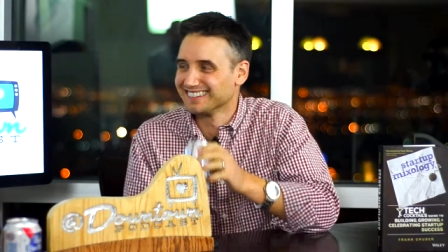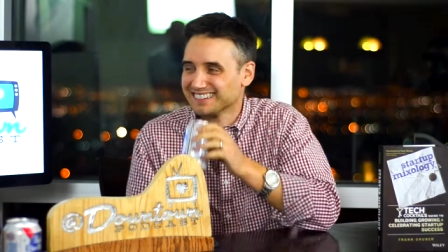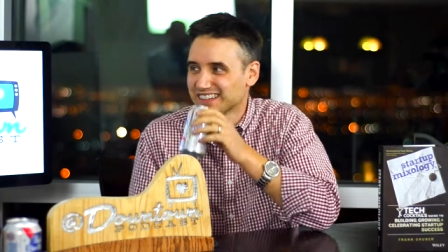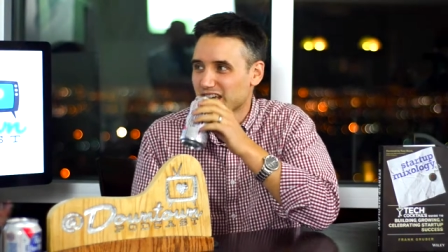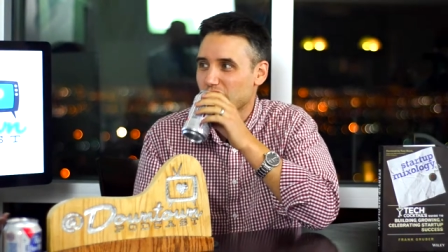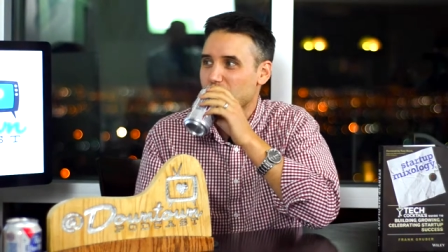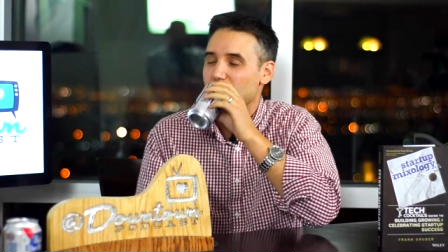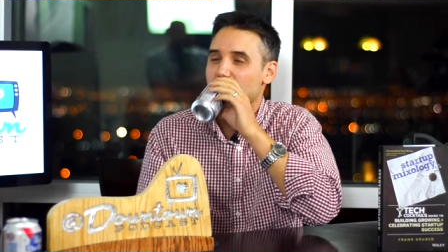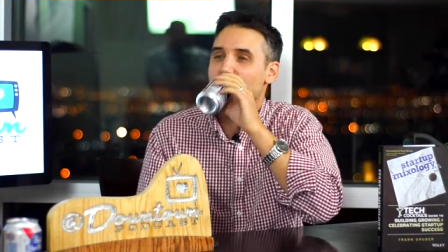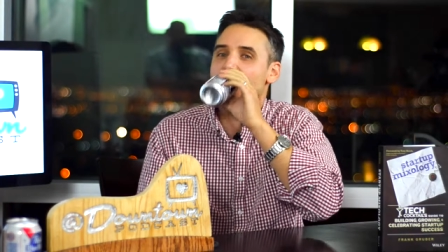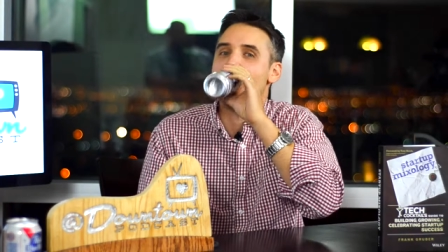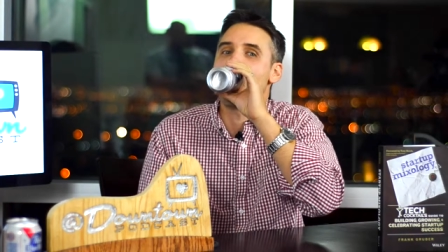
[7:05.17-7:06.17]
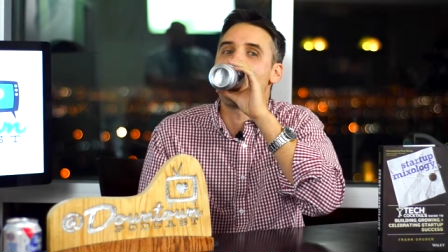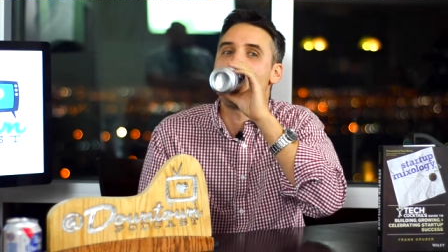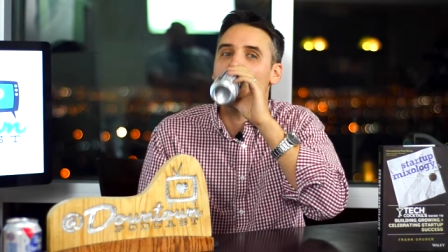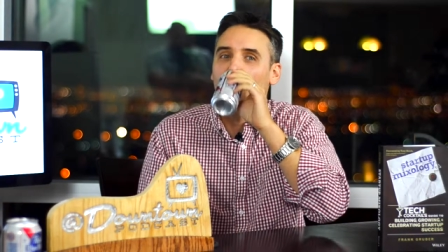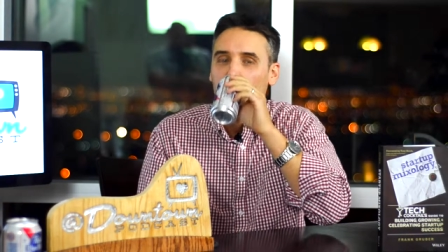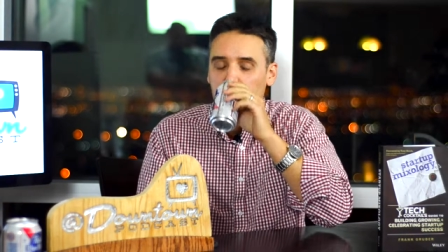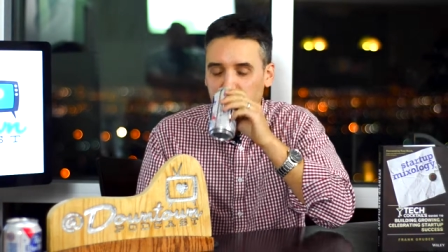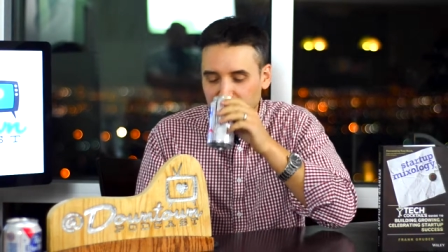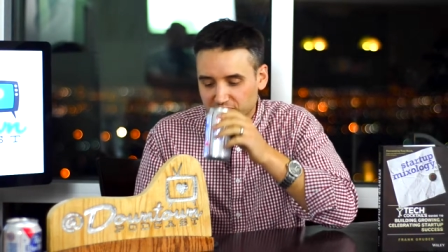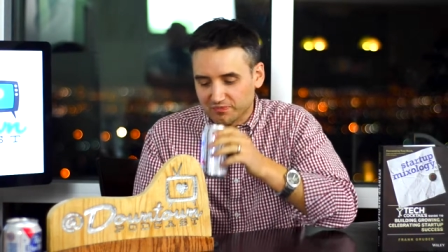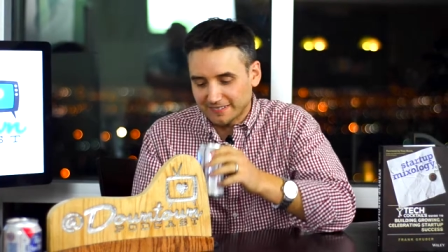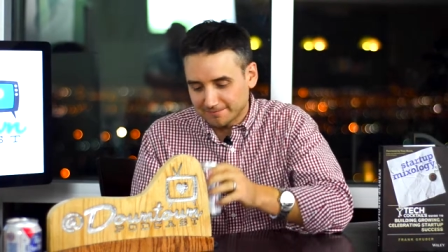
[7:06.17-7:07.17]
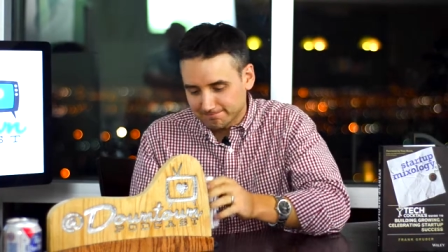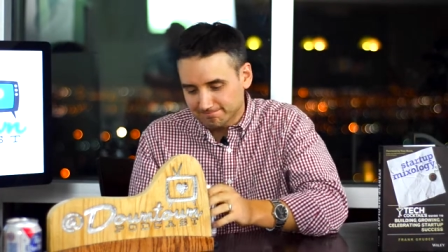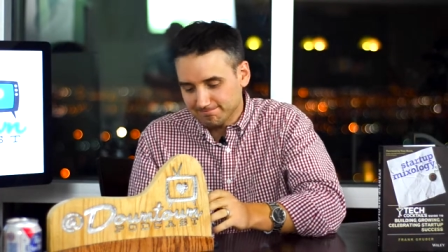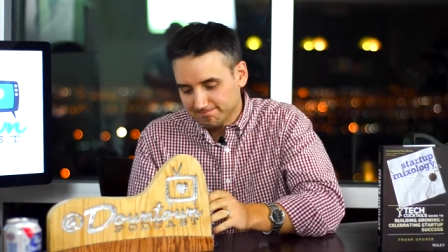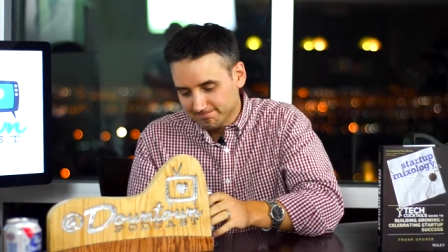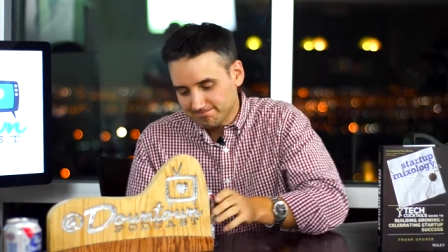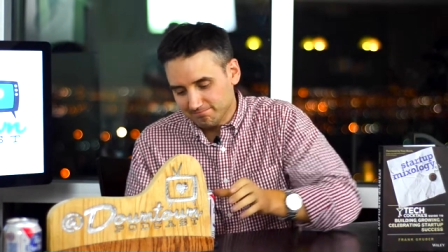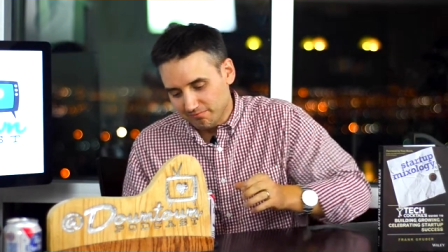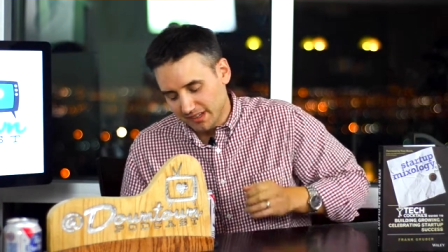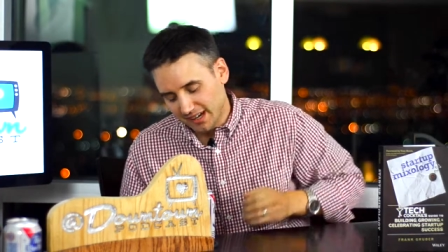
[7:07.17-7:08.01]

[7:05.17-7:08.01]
you you had to take it out, but it's actually really important and integral to